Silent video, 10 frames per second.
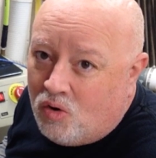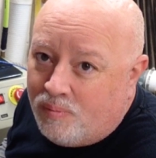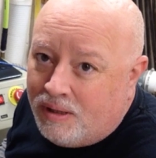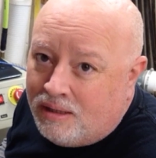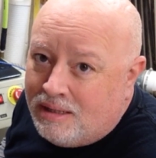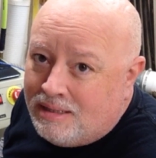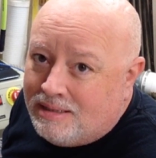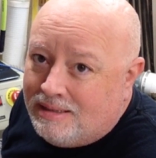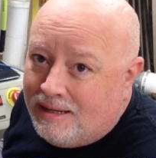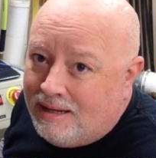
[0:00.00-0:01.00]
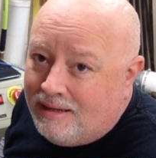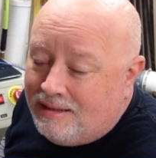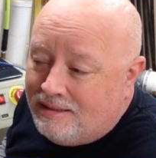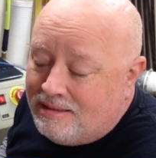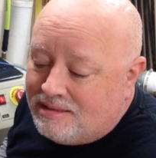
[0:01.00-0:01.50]
hoping that
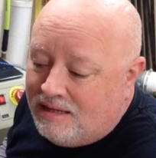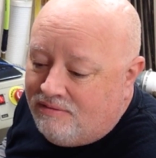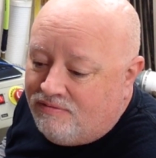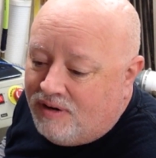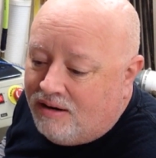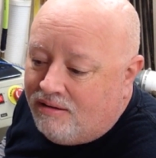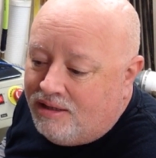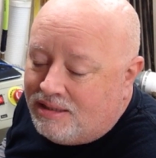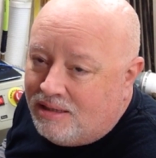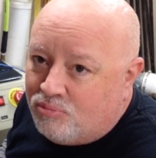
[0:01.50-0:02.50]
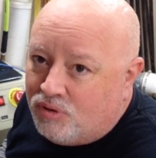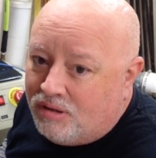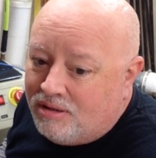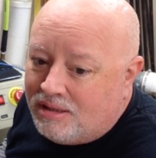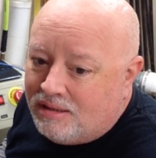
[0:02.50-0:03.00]
it is a very
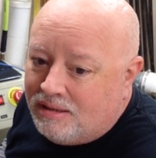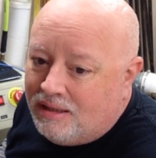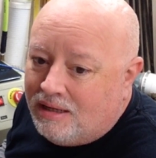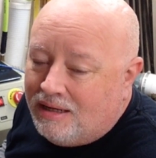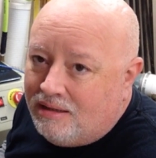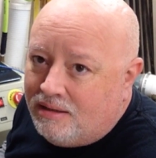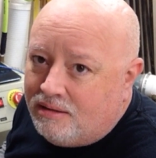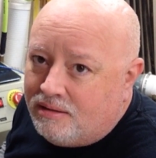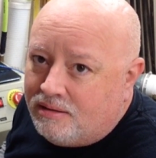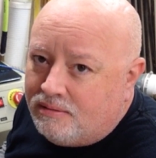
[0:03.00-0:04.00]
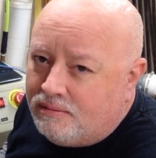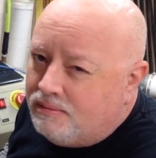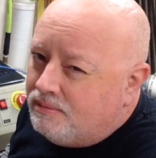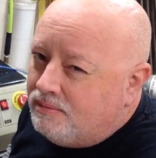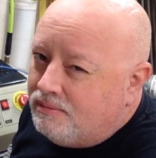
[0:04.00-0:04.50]
temporary thing.
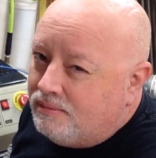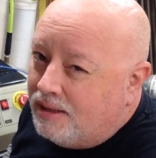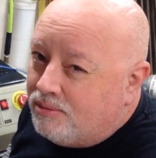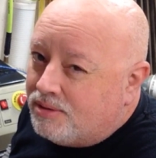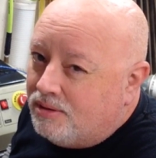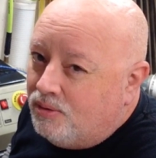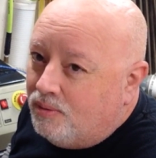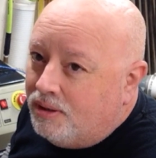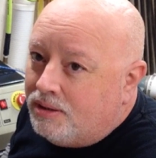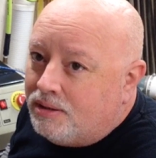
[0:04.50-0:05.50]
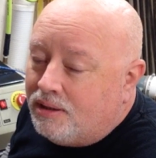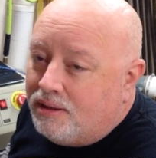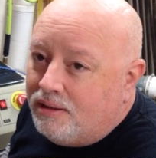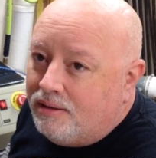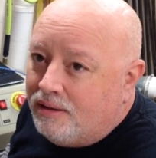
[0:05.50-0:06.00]
And that was a new one.
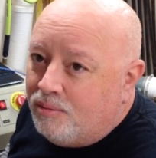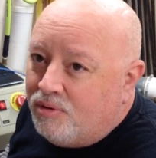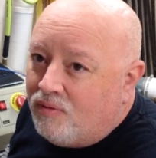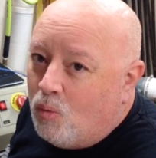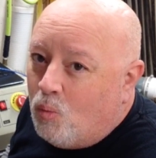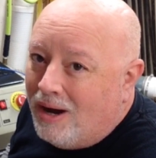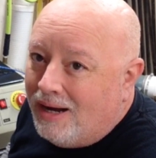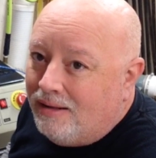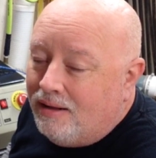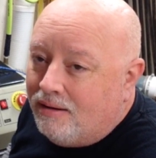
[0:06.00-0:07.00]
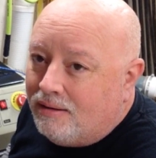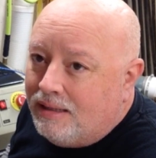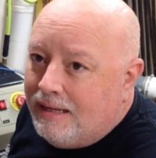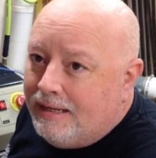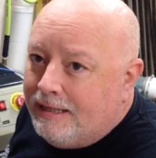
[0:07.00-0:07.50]
A little bit of a whine there at the
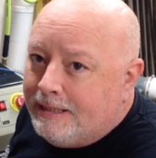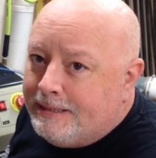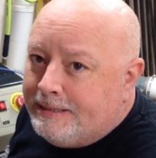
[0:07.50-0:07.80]
end.